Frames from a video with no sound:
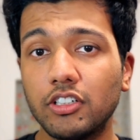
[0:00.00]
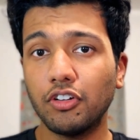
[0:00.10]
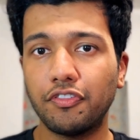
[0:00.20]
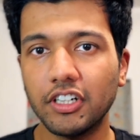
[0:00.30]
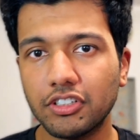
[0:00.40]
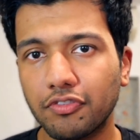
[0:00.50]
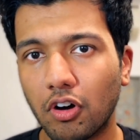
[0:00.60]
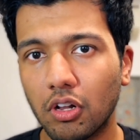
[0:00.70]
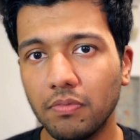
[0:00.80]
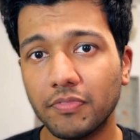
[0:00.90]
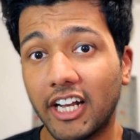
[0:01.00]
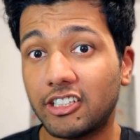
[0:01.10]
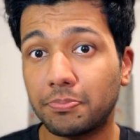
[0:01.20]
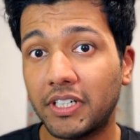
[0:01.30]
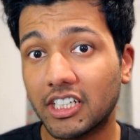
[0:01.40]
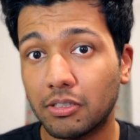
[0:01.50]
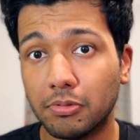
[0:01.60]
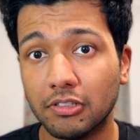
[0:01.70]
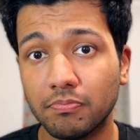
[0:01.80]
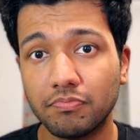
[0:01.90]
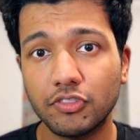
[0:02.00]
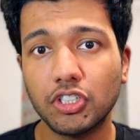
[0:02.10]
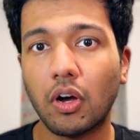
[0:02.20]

So first of all, it's predictable. So